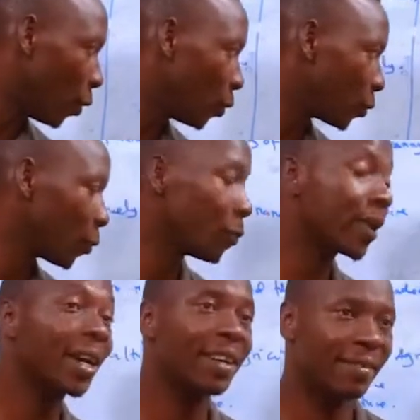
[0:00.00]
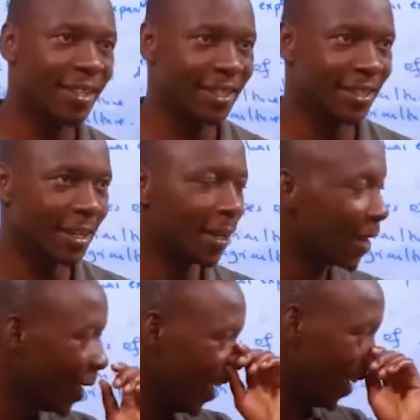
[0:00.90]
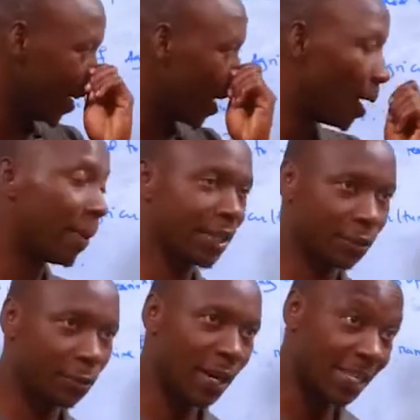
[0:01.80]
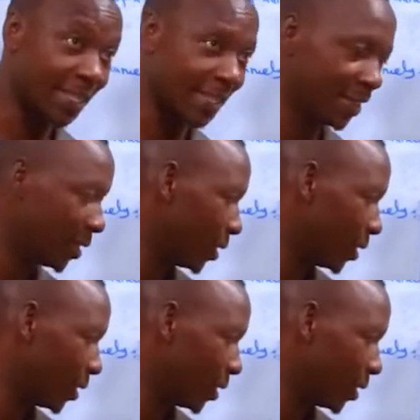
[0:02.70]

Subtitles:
or should be cultivated in a particular land.